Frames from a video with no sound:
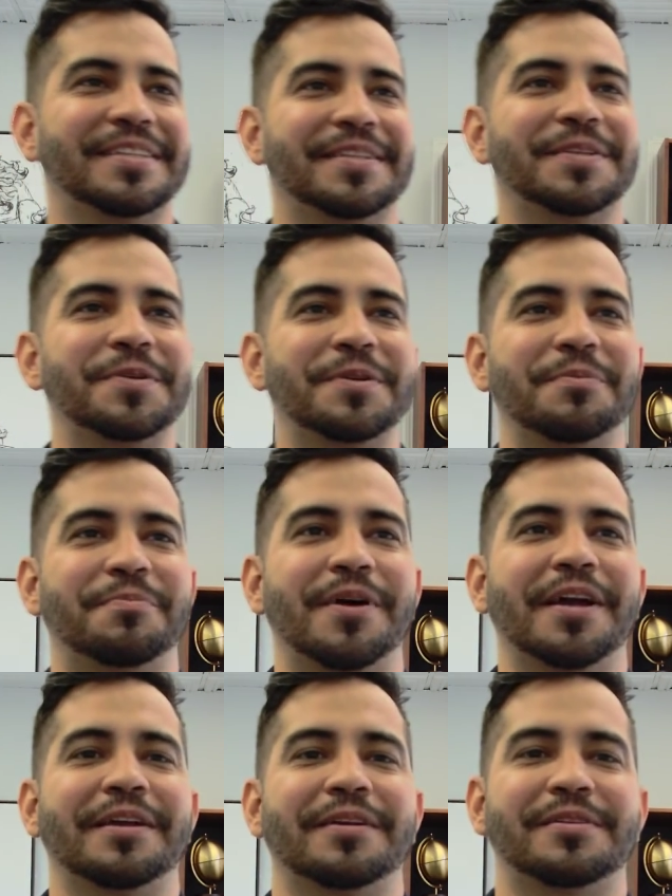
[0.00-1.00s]
you could
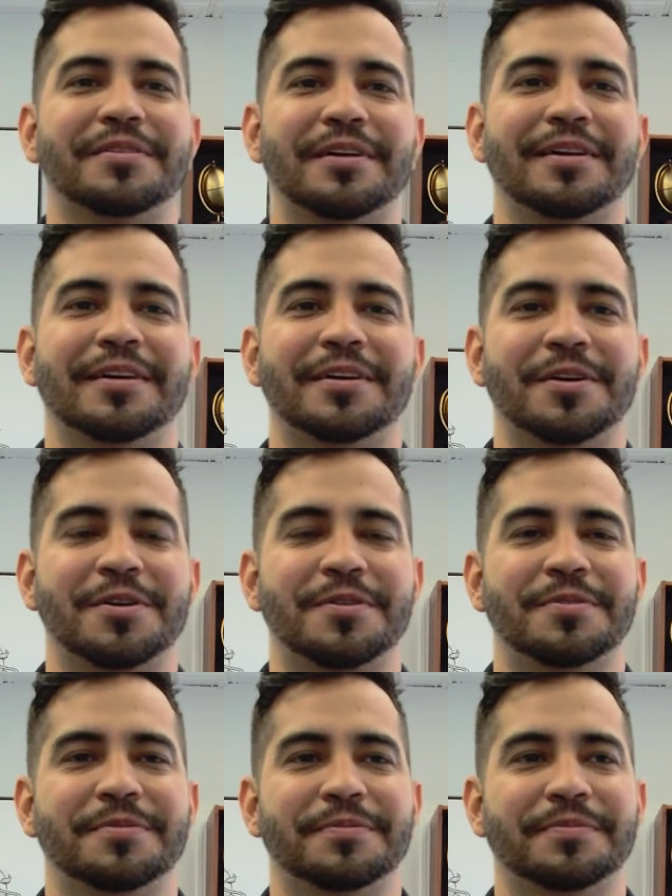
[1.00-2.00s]
buy
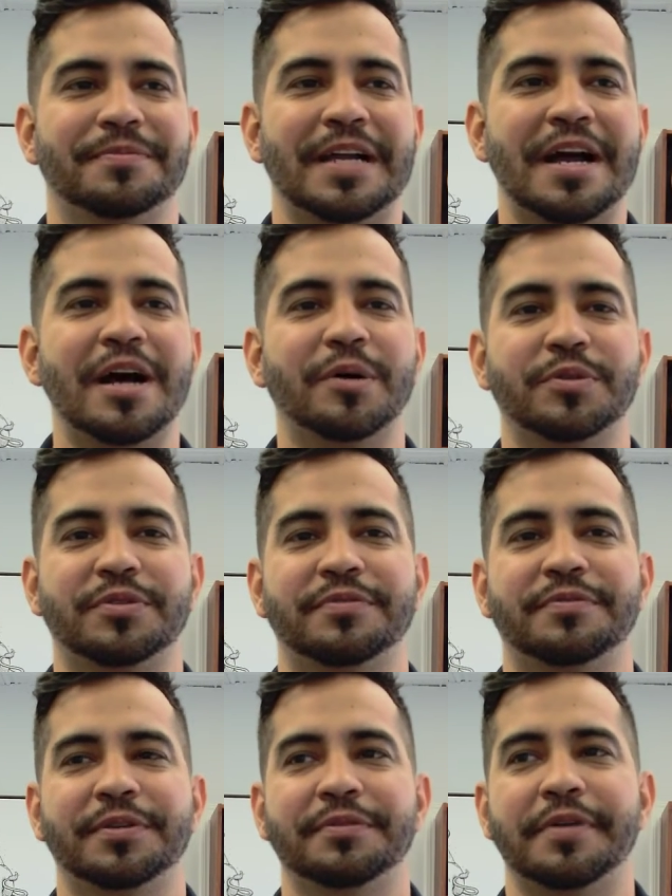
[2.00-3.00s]
a house
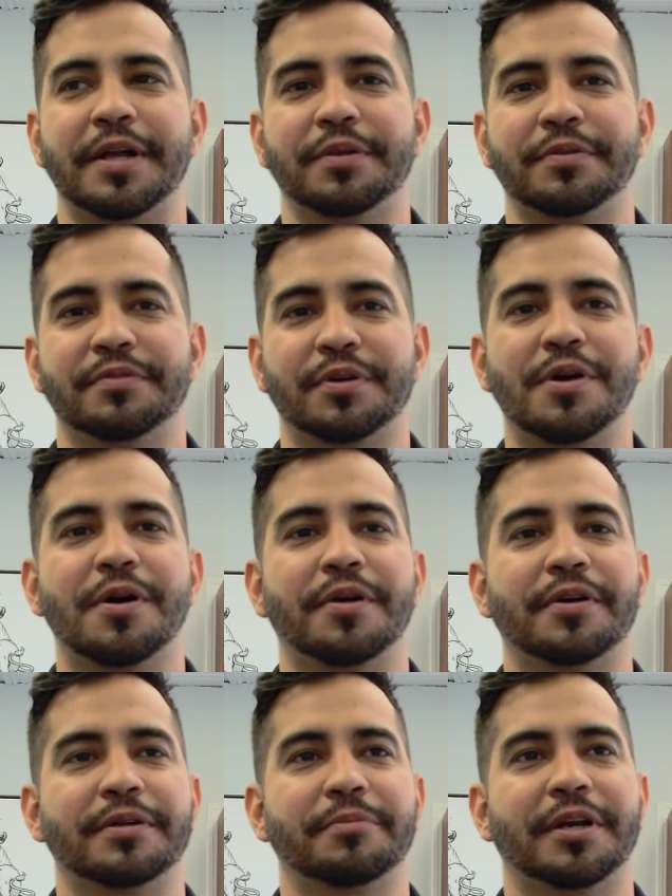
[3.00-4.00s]
for the value of a
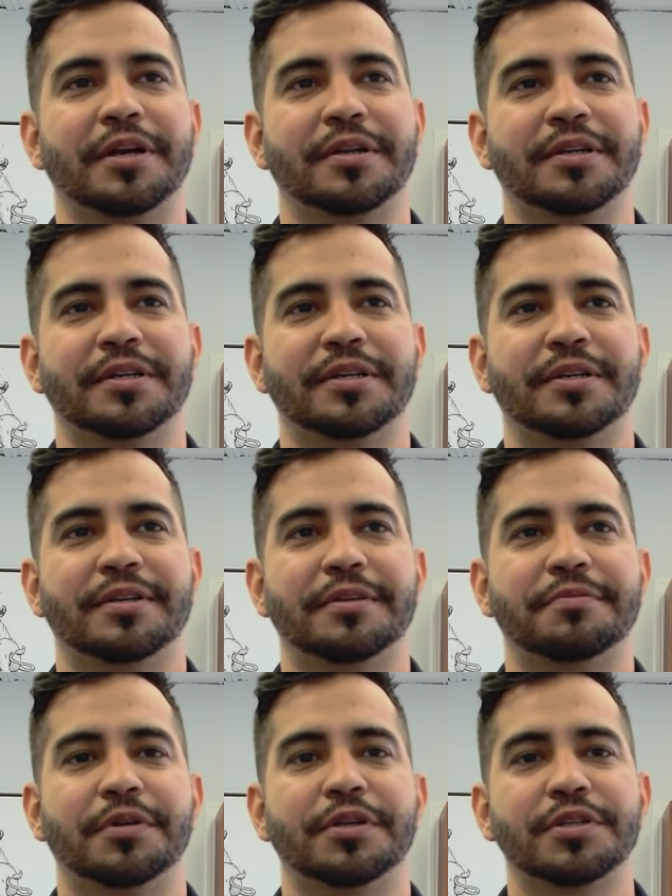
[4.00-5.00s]
car in America
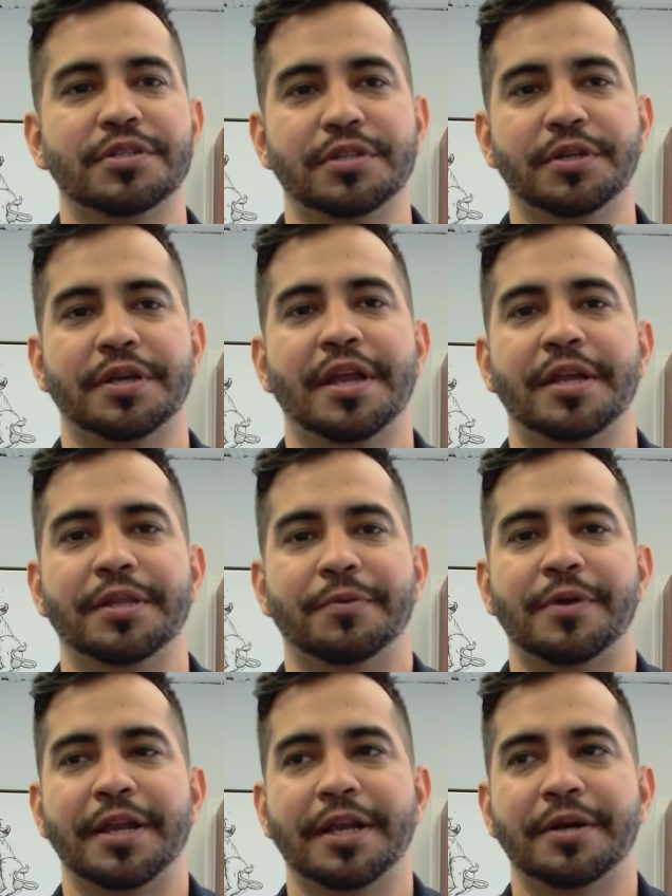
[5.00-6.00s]
if you're just looking in the
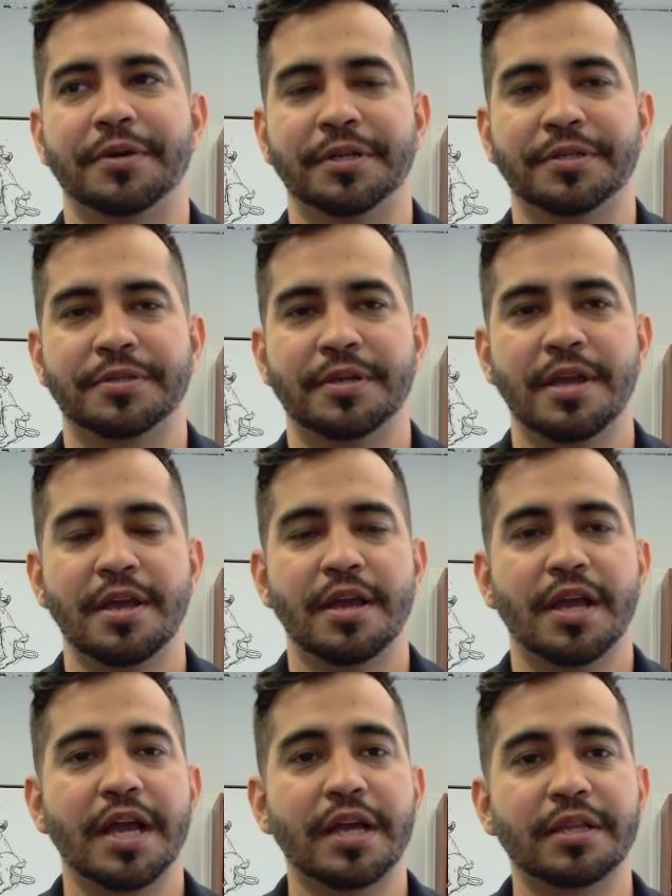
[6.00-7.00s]
right areas,
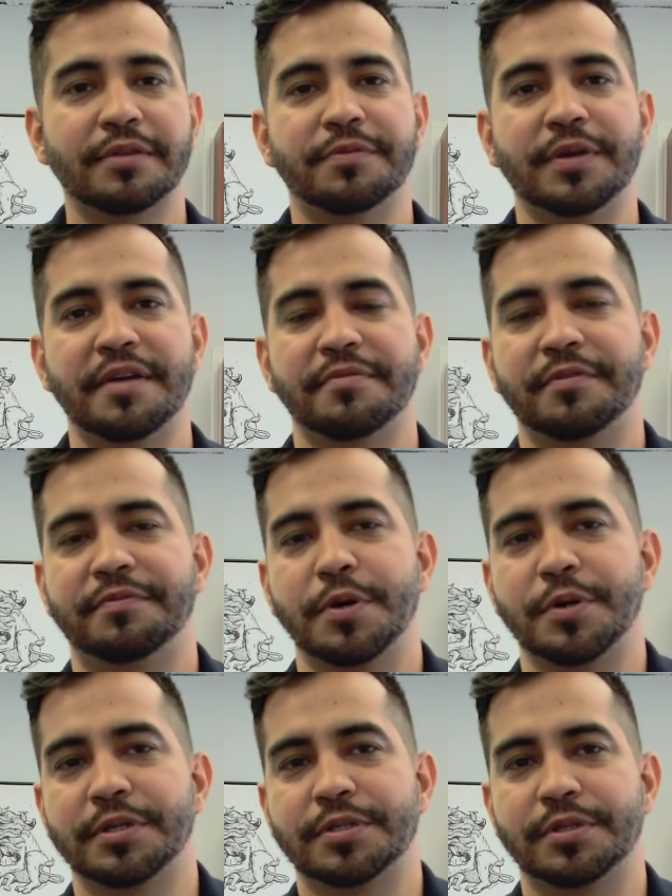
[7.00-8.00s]
and if you have the
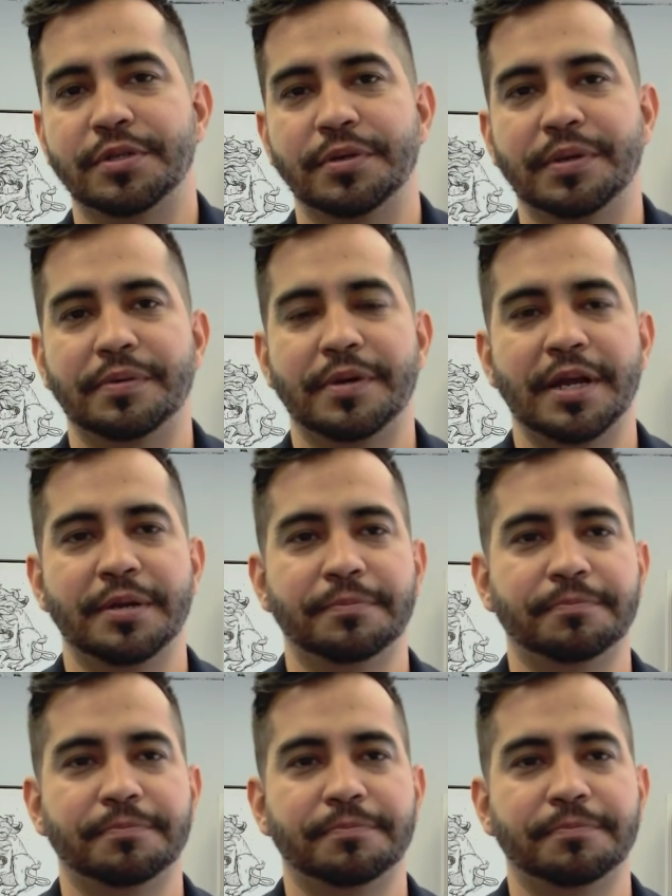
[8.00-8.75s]
focus to do it right.